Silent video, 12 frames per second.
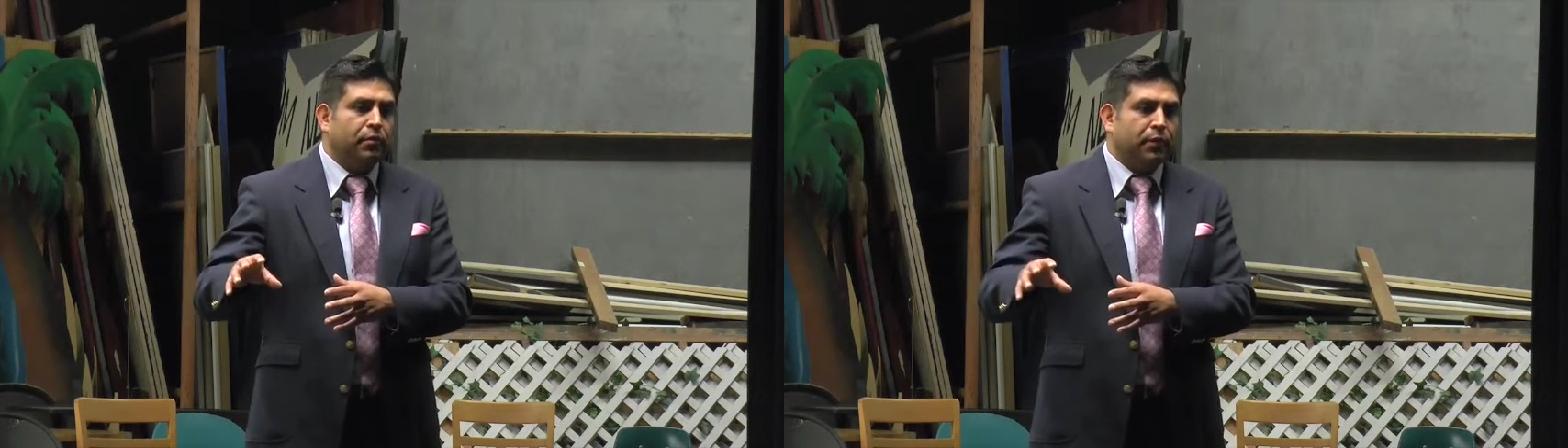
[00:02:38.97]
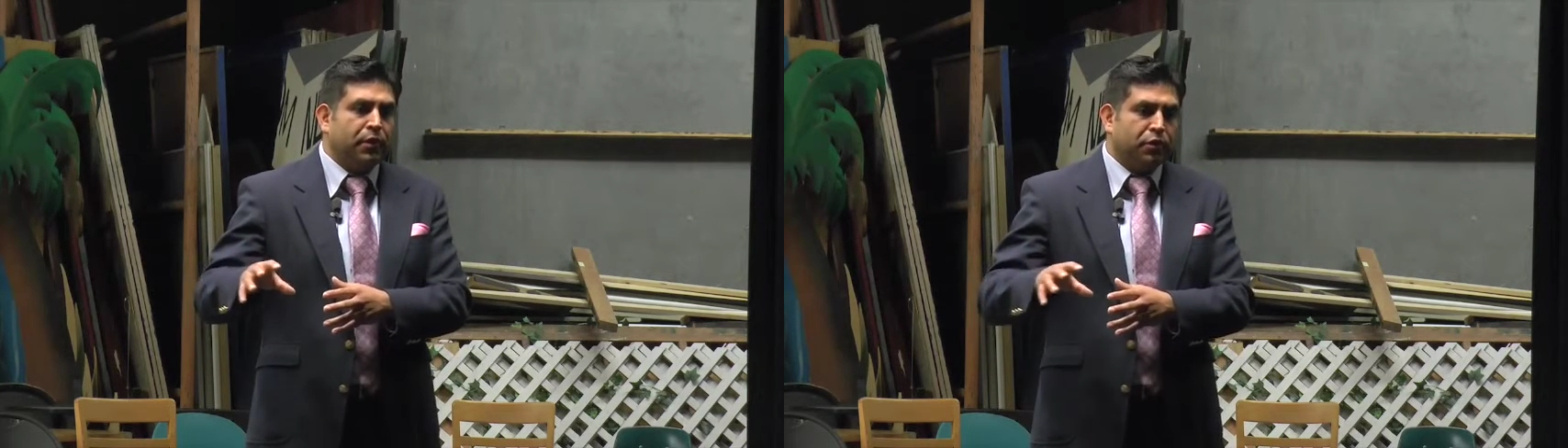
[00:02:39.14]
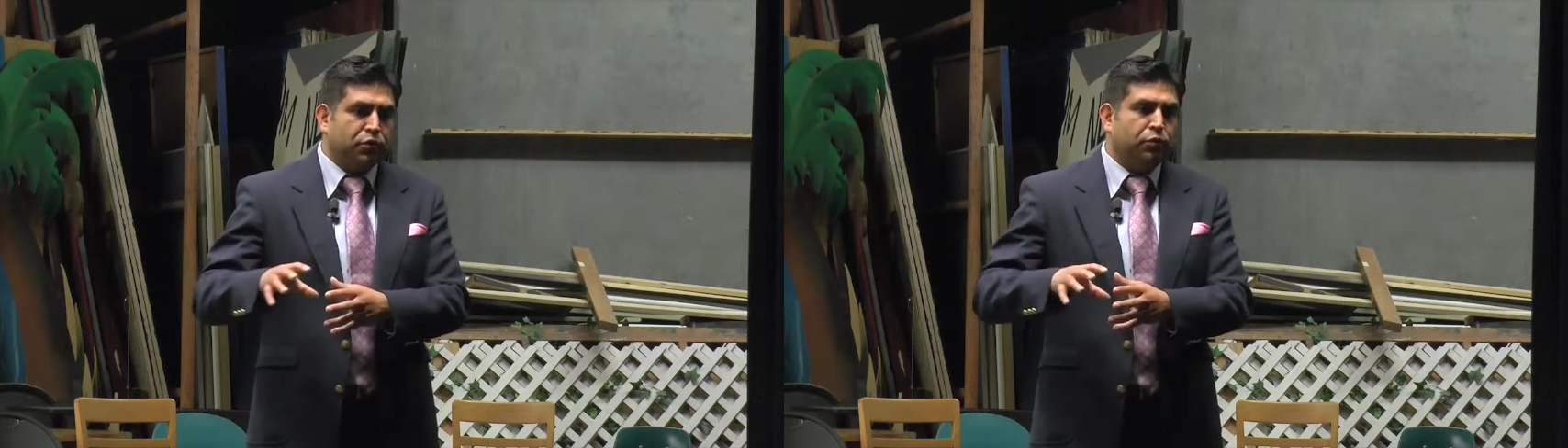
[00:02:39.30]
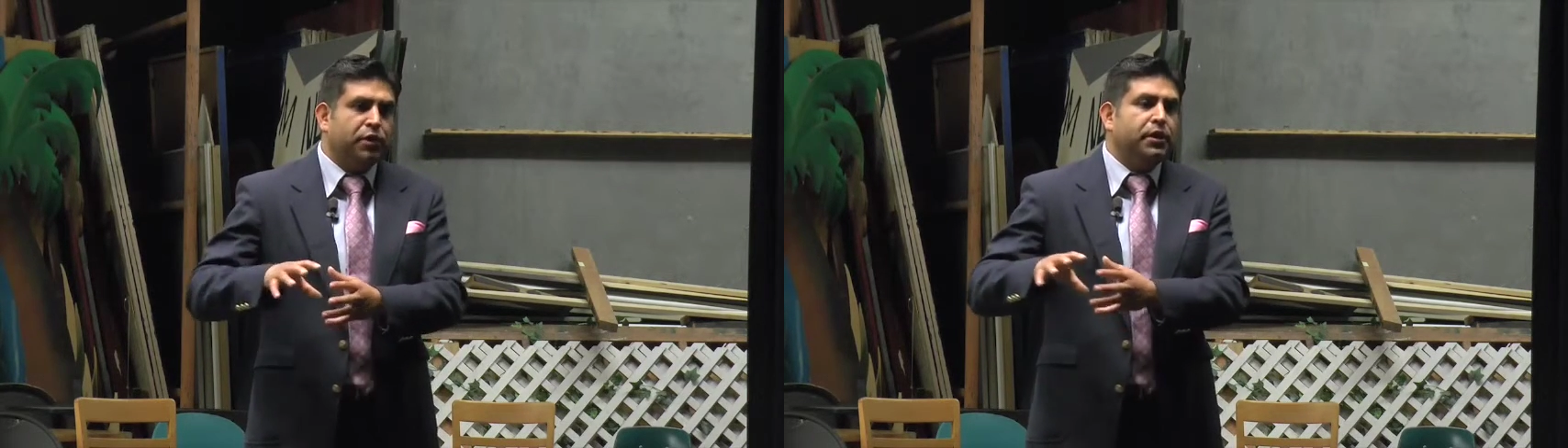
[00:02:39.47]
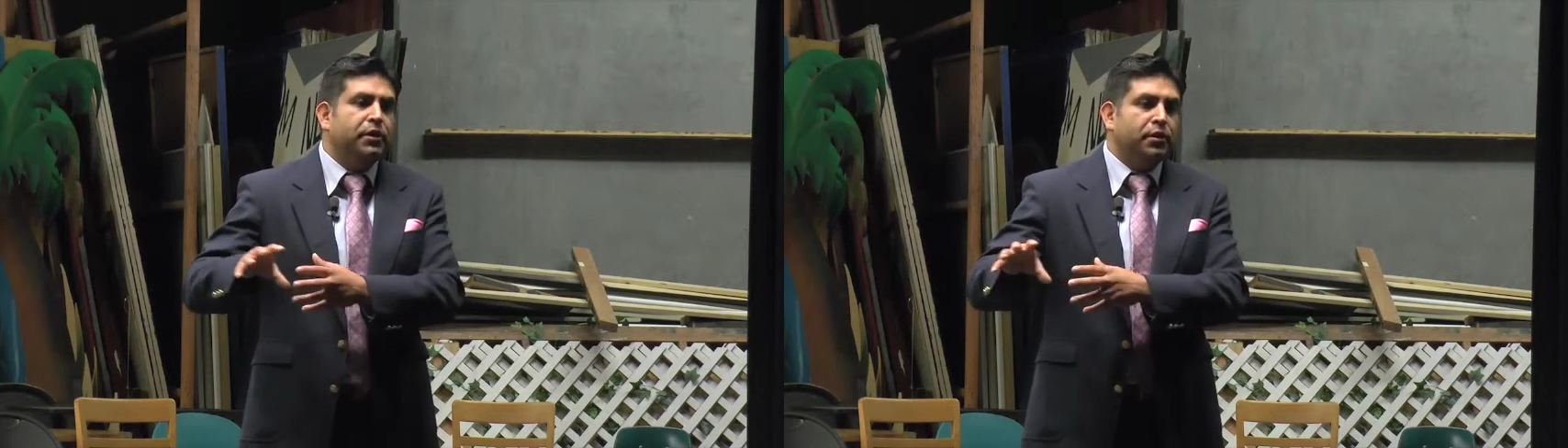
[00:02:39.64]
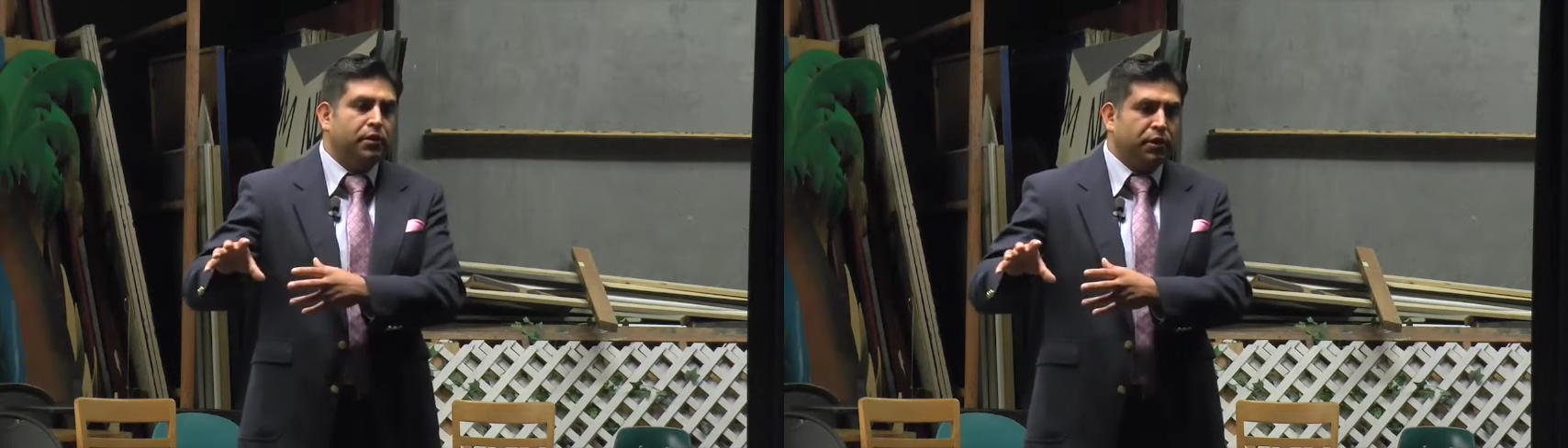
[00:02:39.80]
because
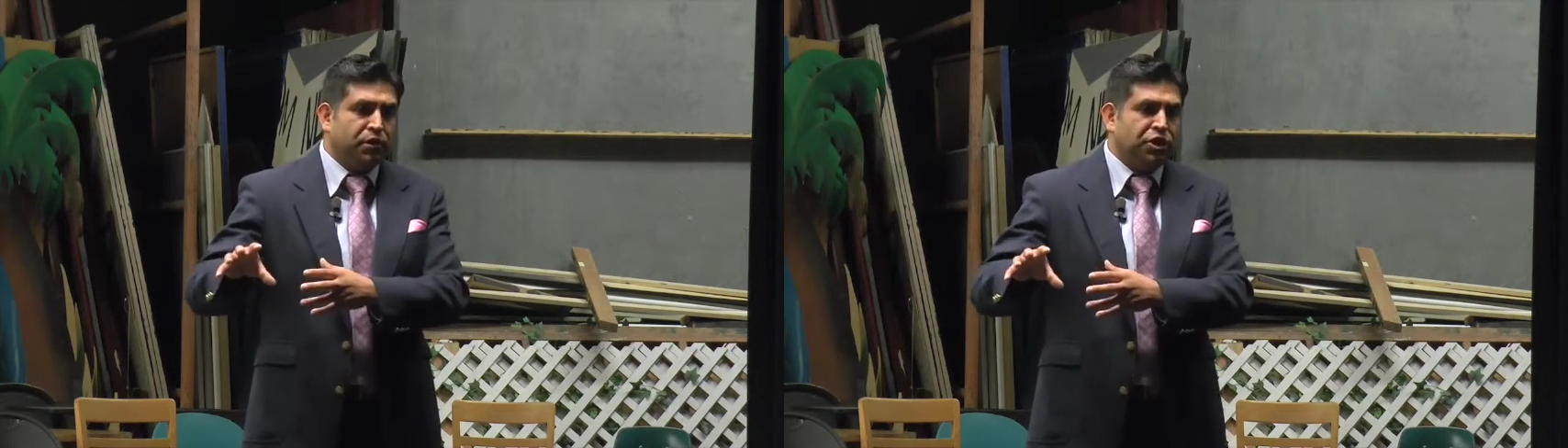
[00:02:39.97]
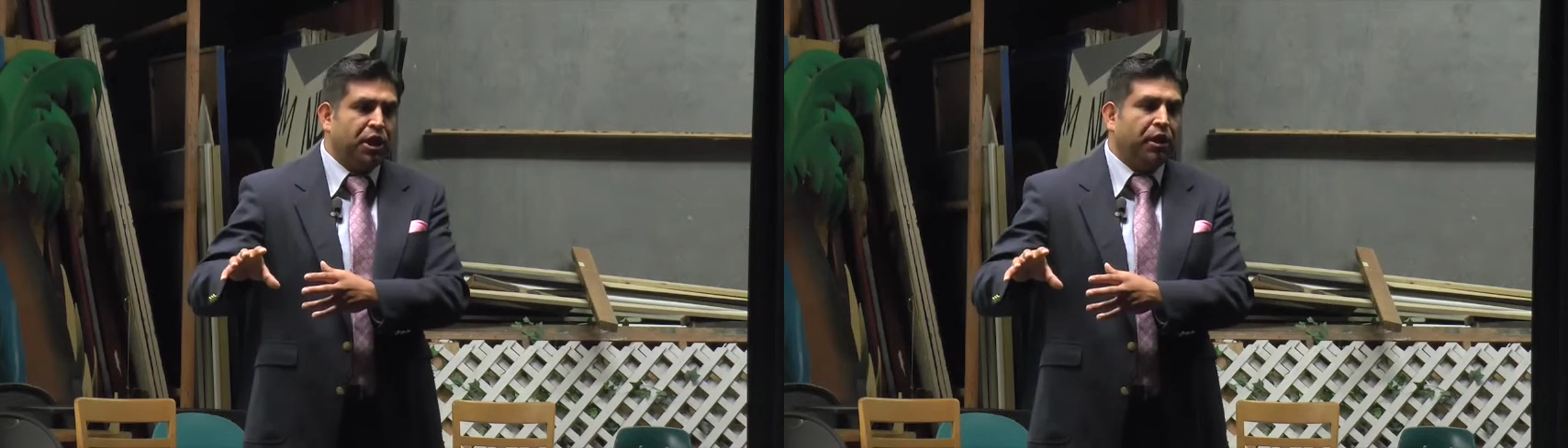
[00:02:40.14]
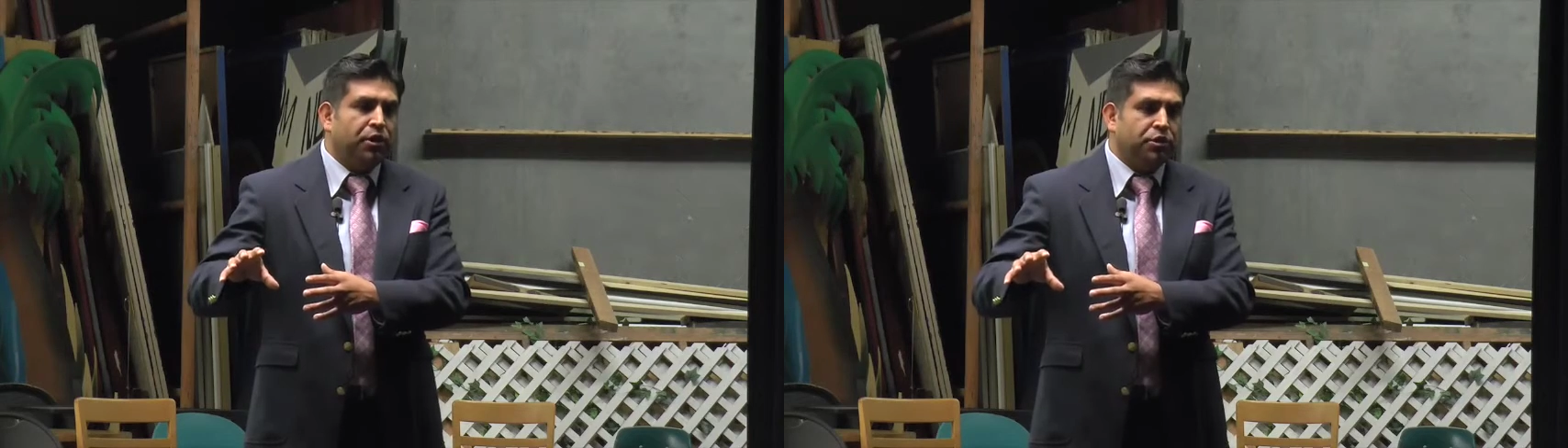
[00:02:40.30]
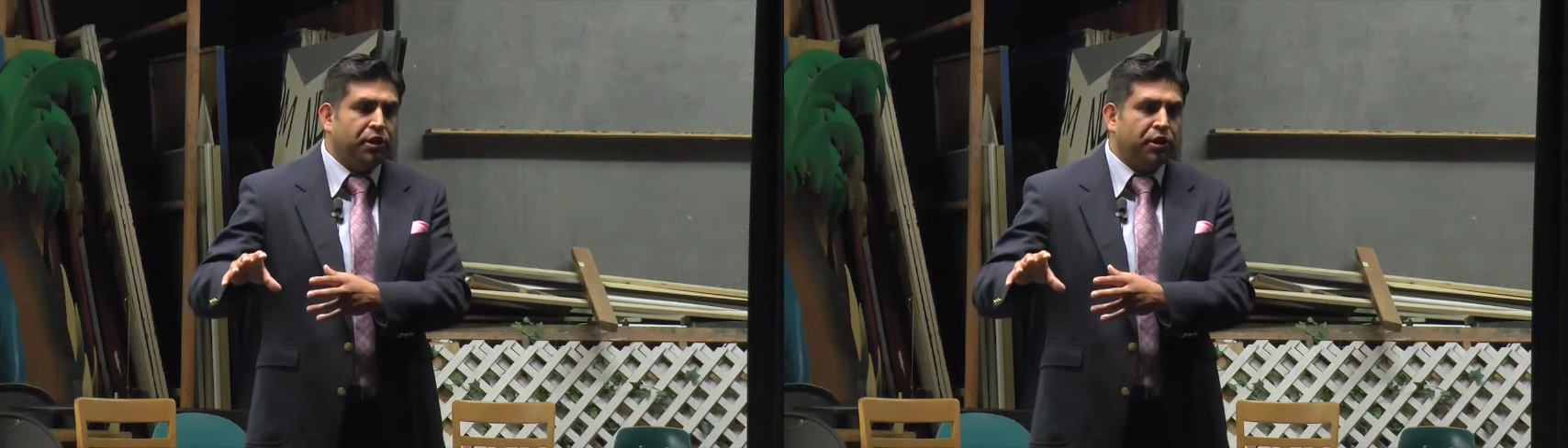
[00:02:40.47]
we can change